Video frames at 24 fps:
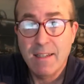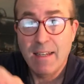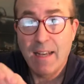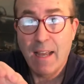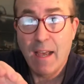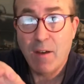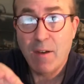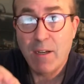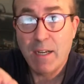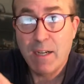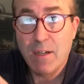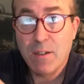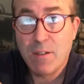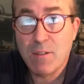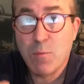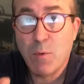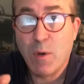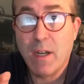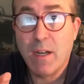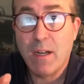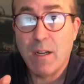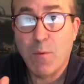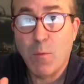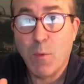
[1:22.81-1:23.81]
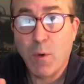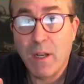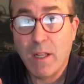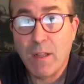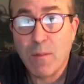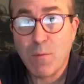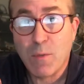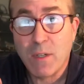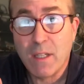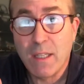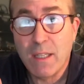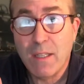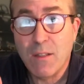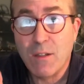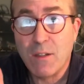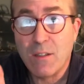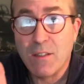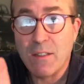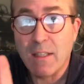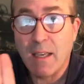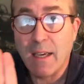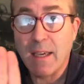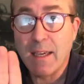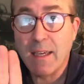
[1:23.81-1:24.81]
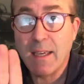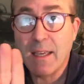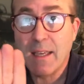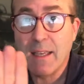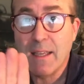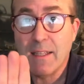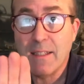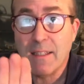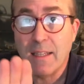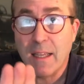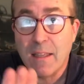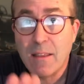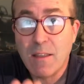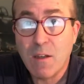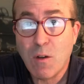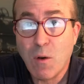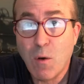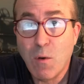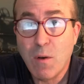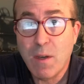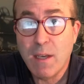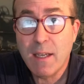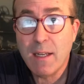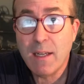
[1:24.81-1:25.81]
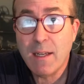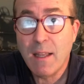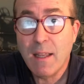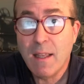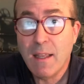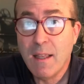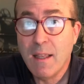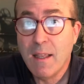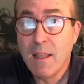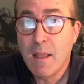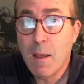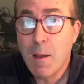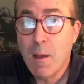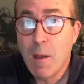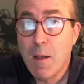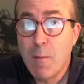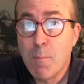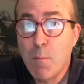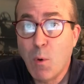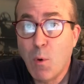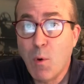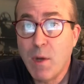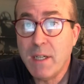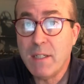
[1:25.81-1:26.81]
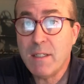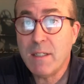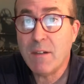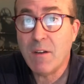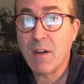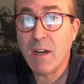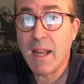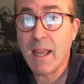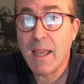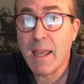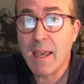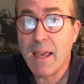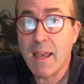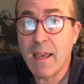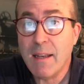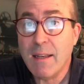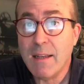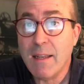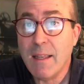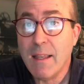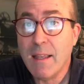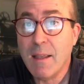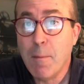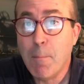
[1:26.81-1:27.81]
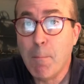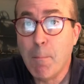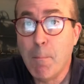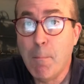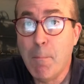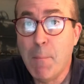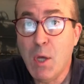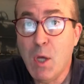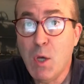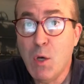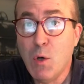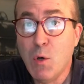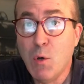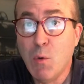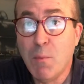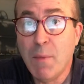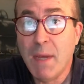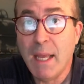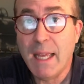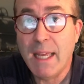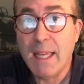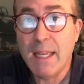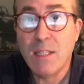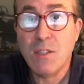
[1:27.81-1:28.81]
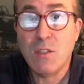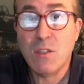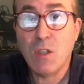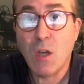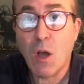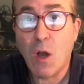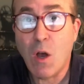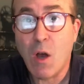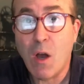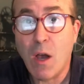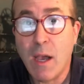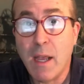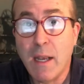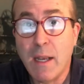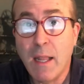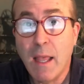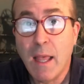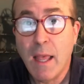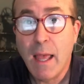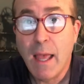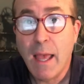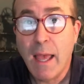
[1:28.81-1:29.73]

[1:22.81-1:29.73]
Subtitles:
Now here's what it really looks like. Take the coin, point to your hand, boom, it's gone.